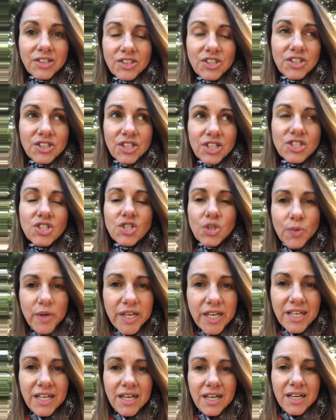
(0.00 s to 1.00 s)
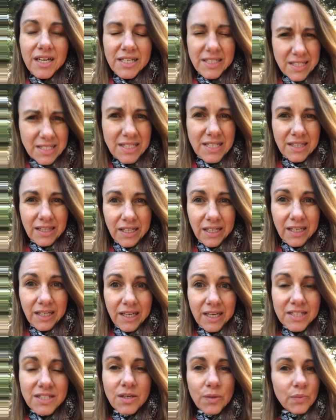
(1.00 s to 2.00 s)
just doing it consistently.
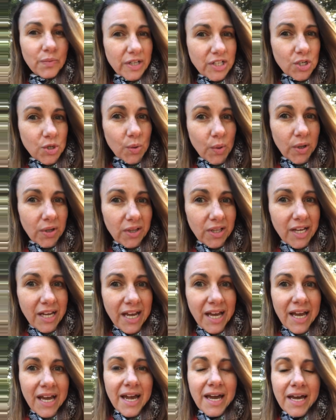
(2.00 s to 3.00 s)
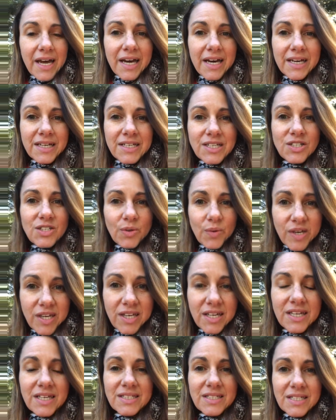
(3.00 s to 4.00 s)
It's a ritual, and doing
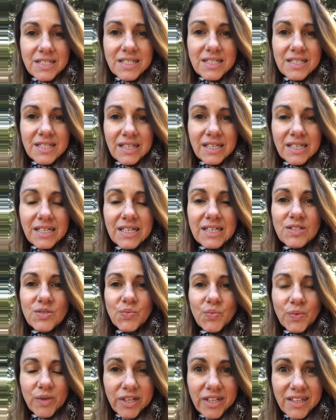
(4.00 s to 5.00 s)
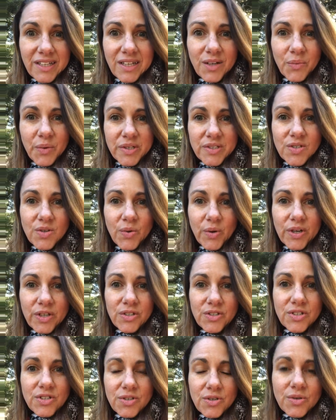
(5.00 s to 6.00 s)
it consistently is really what's going
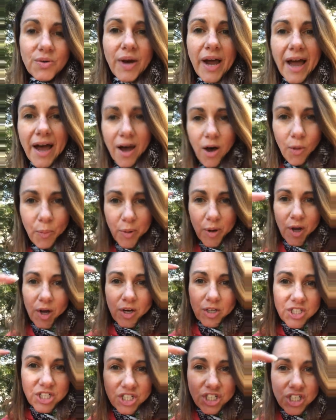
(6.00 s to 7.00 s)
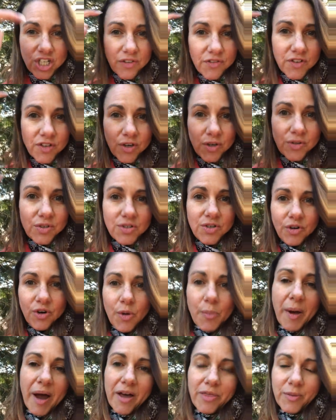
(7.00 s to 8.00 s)
to help shift those
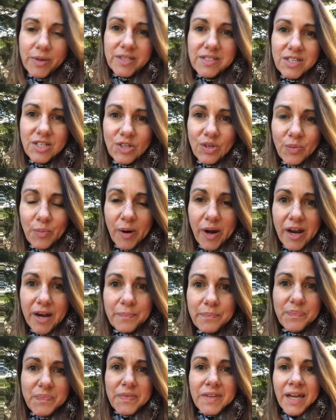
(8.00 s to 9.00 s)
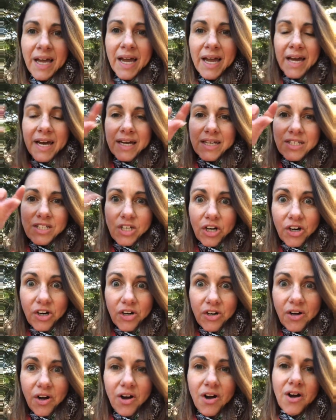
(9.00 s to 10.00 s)
neural pathways in your brain and
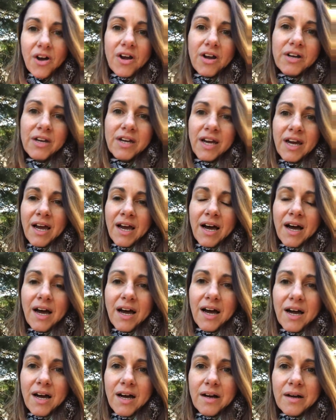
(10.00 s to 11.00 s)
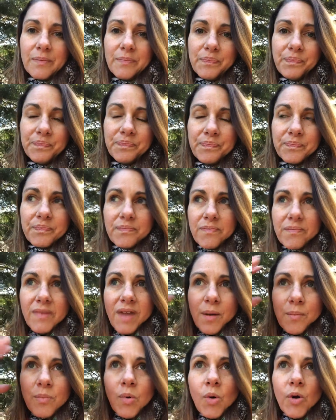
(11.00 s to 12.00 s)
turn on um,
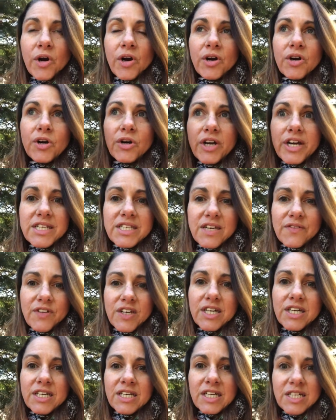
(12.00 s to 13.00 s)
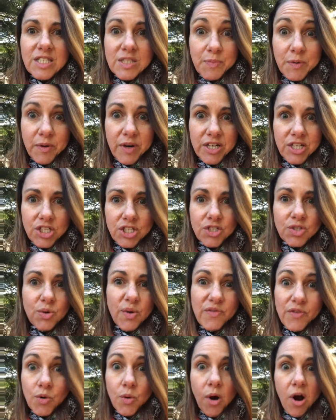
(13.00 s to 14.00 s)
more creativity and inspiration. So
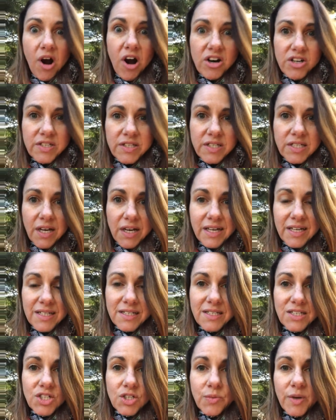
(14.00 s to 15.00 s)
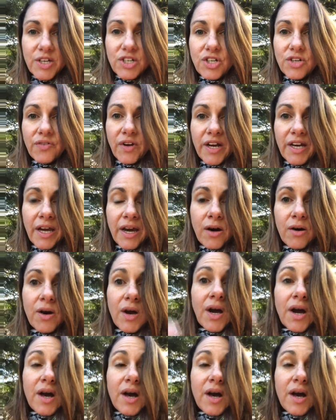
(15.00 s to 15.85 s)
if you are stuck in a situation right now,